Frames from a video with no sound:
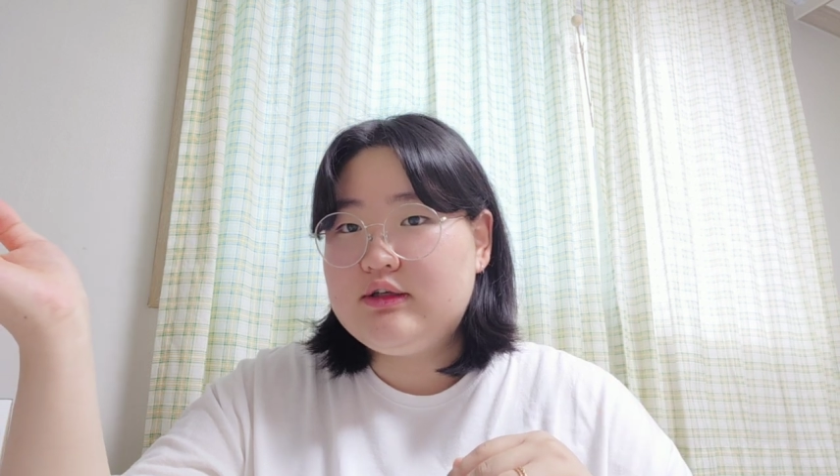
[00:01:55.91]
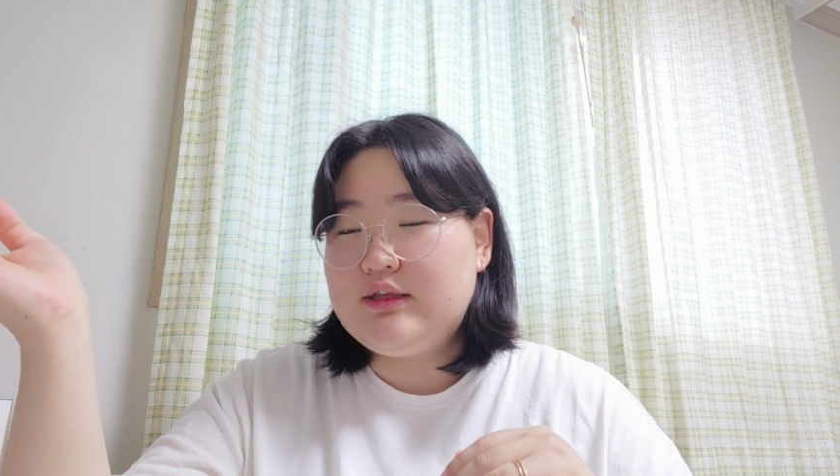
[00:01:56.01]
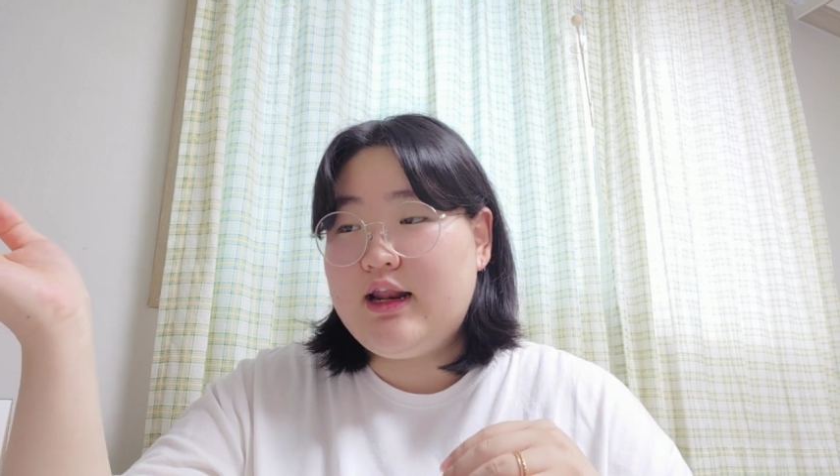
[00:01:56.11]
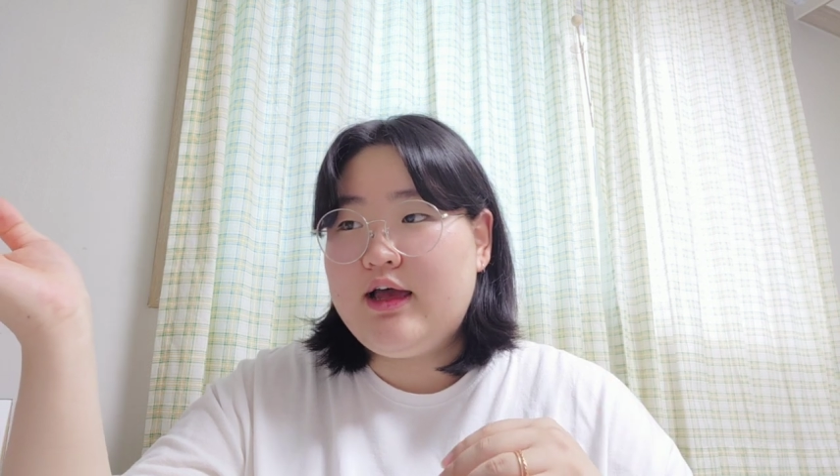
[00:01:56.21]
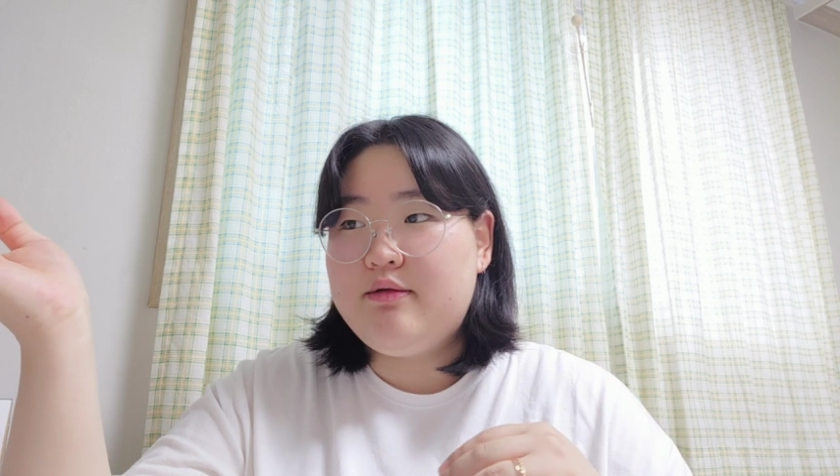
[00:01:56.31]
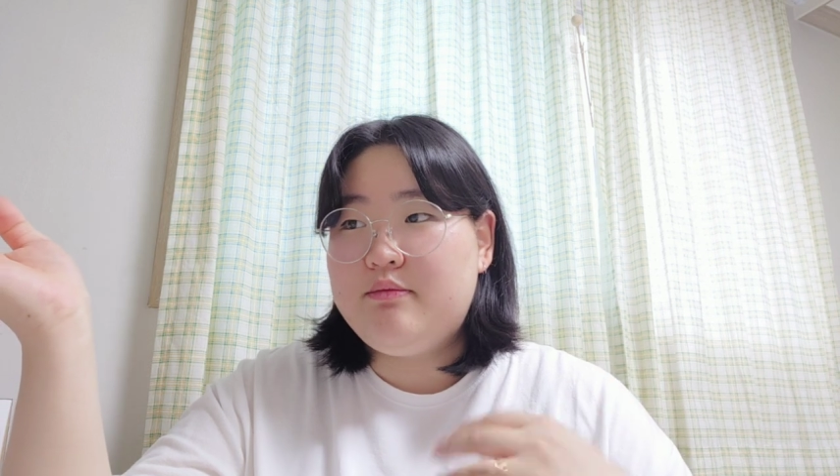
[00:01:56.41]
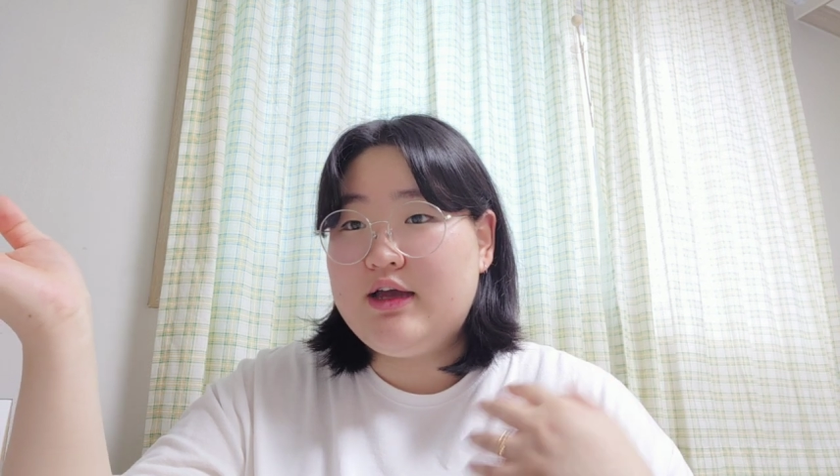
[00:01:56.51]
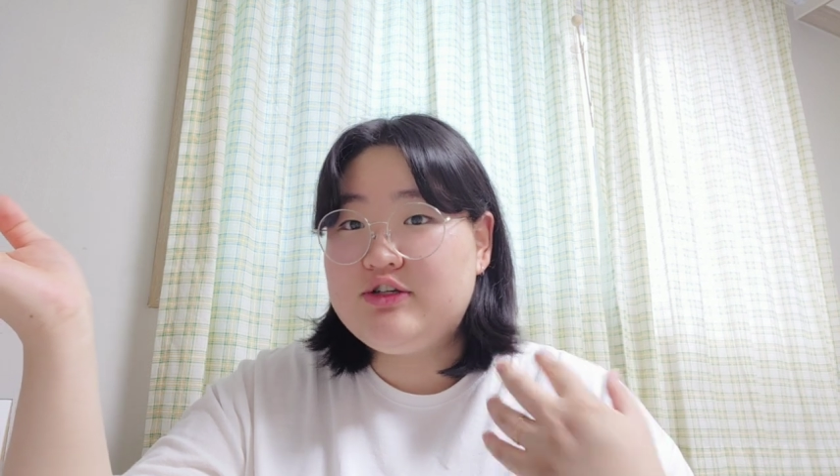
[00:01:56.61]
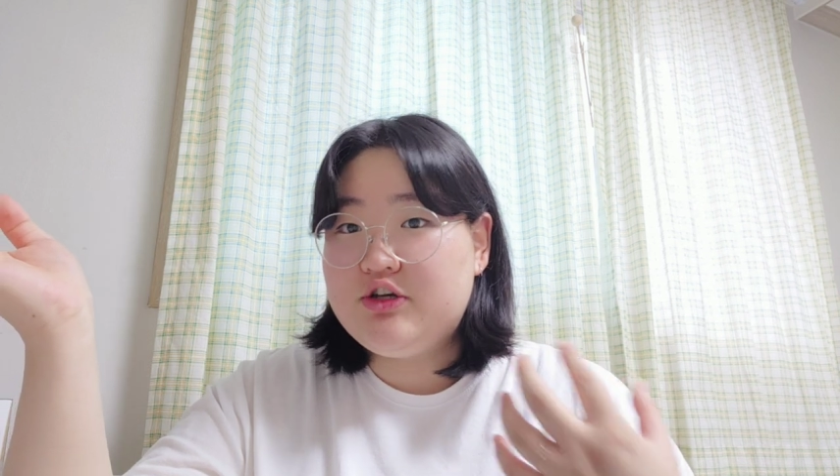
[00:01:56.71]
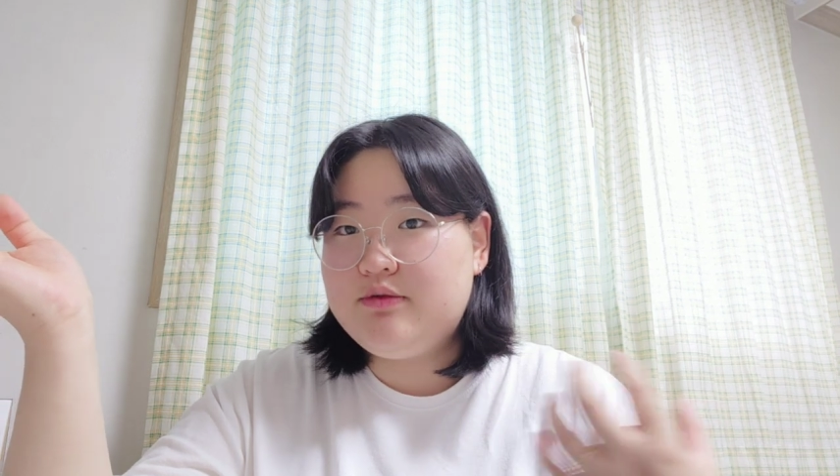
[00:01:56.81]
that I
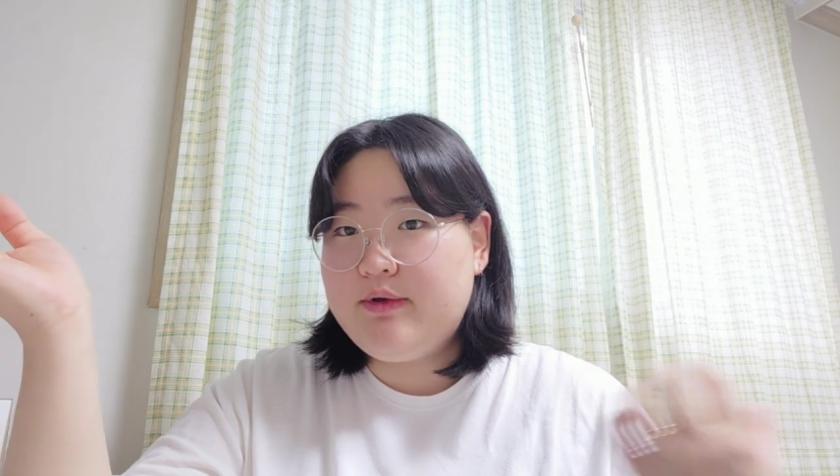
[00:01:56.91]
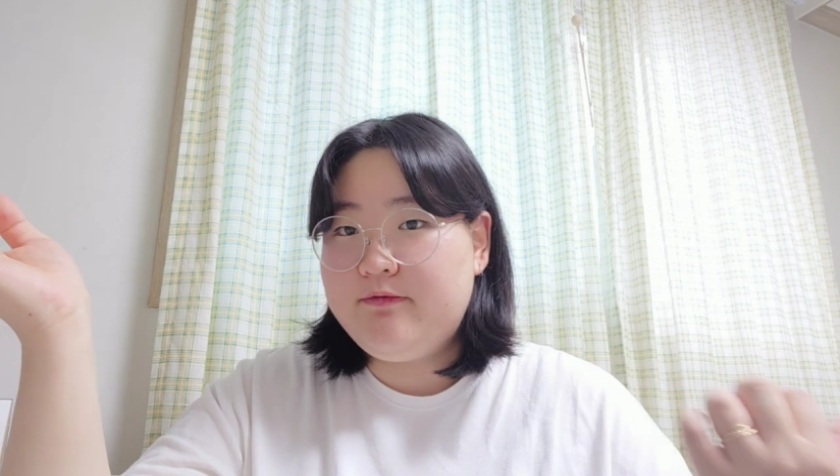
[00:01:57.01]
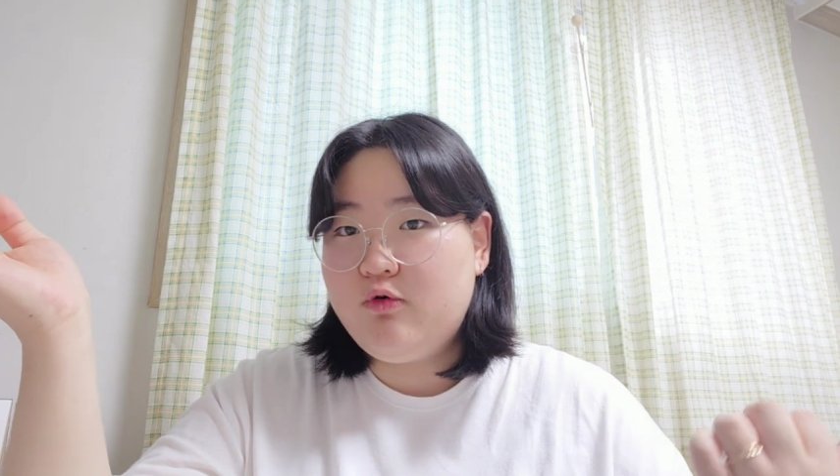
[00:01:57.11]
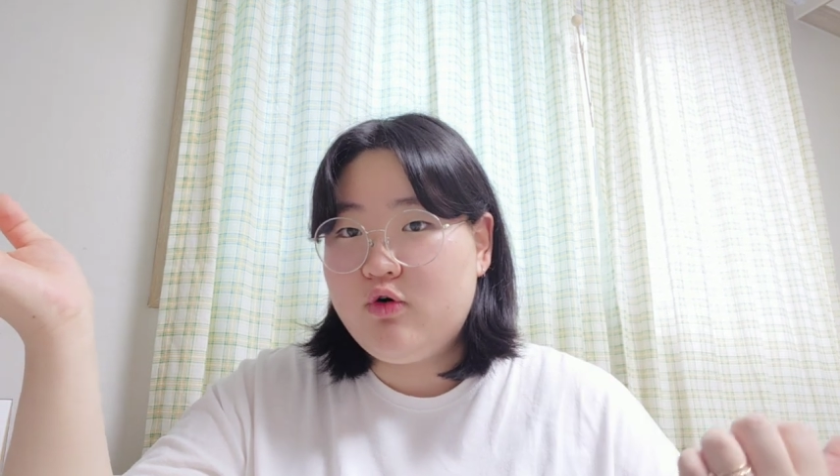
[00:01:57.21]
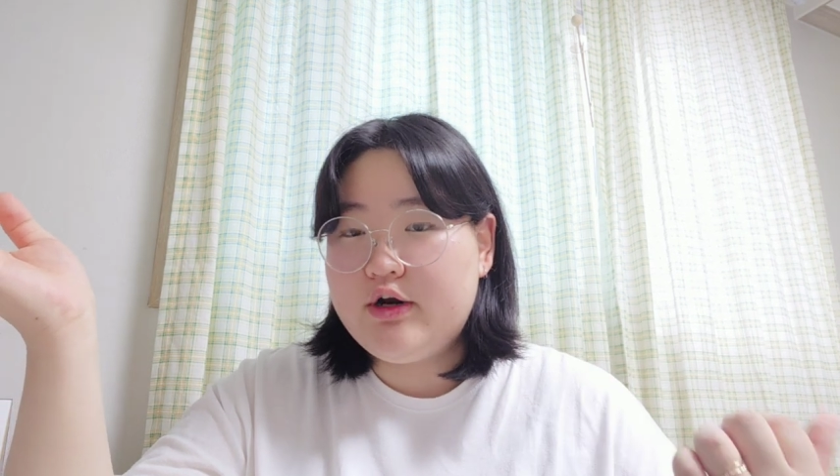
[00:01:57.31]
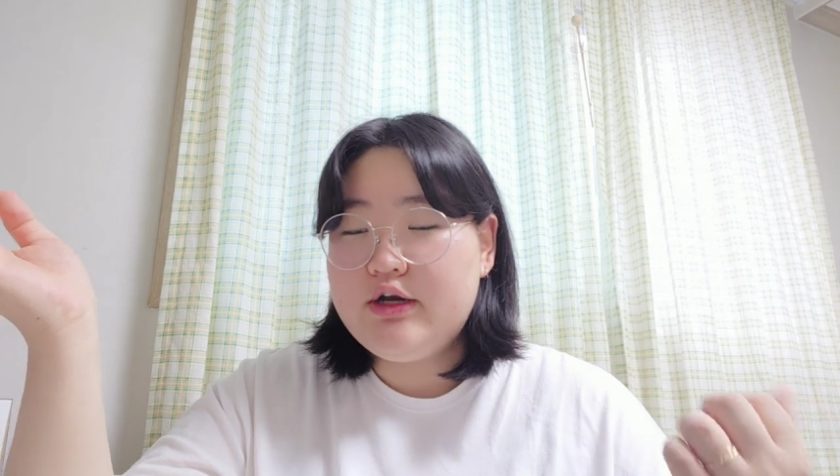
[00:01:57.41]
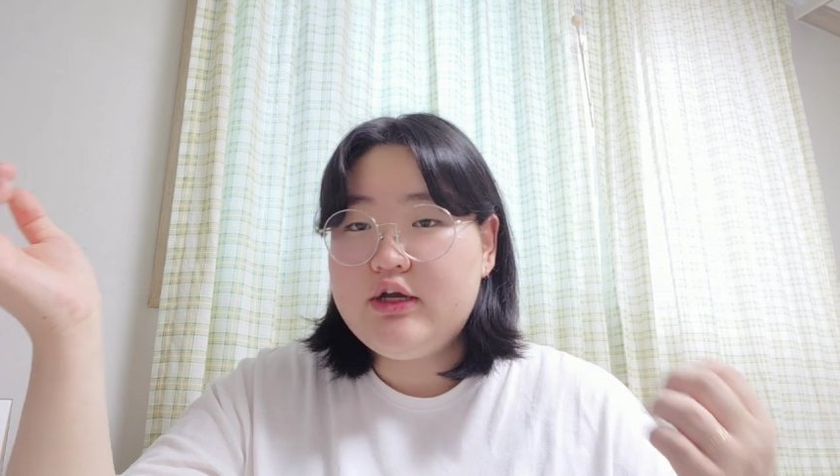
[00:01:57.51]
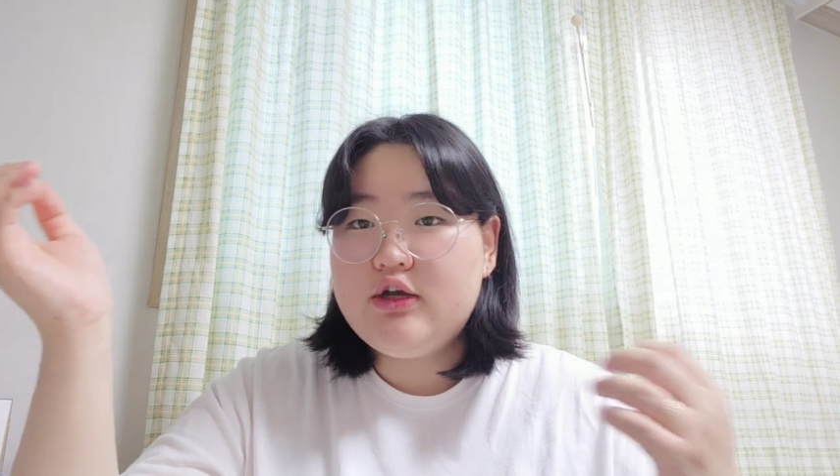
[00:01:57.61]
mentioned before.